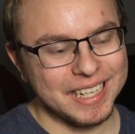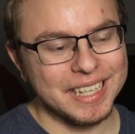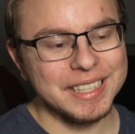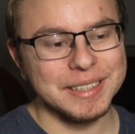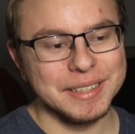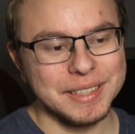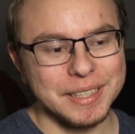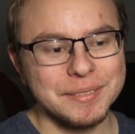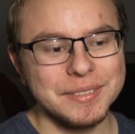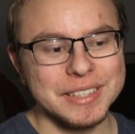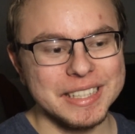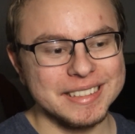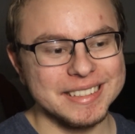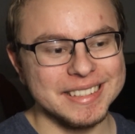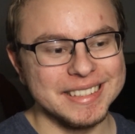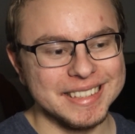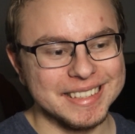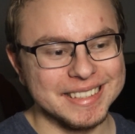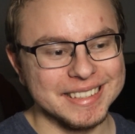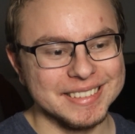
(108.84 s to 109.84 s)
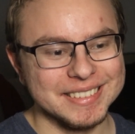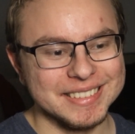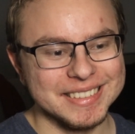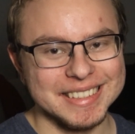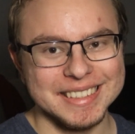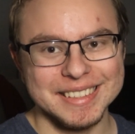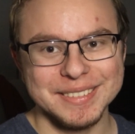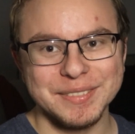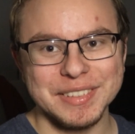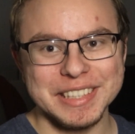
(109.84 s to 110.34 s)
I, love that they
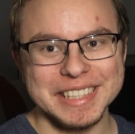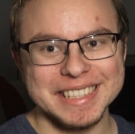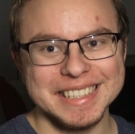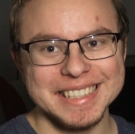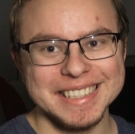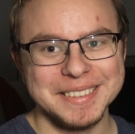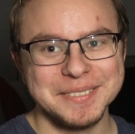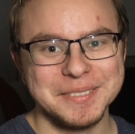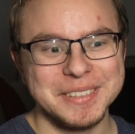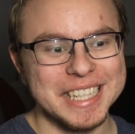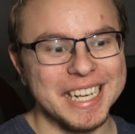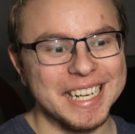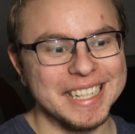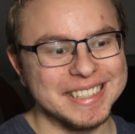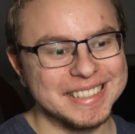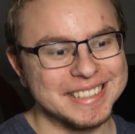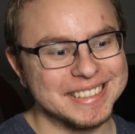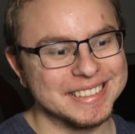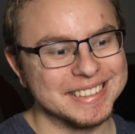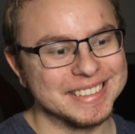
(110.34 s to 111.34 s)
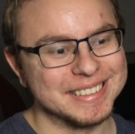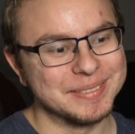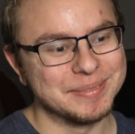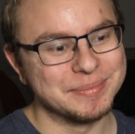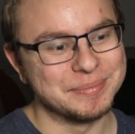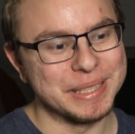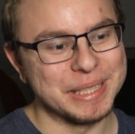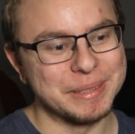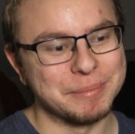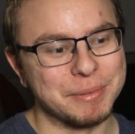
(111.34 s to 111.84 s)
included the fucking reaction
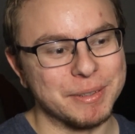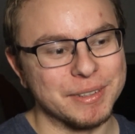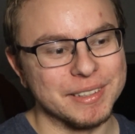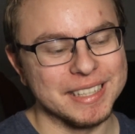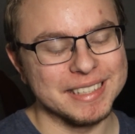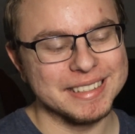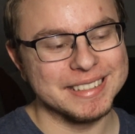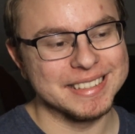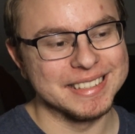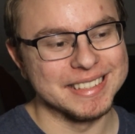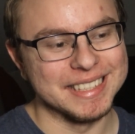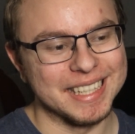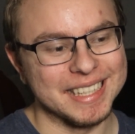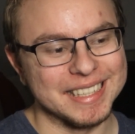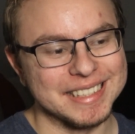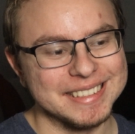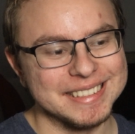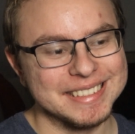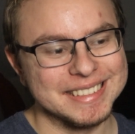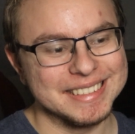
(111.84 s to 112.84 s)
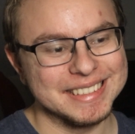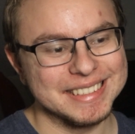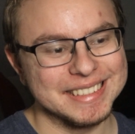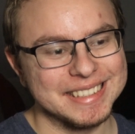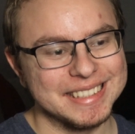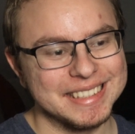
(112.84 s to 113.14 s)
people. That's nice.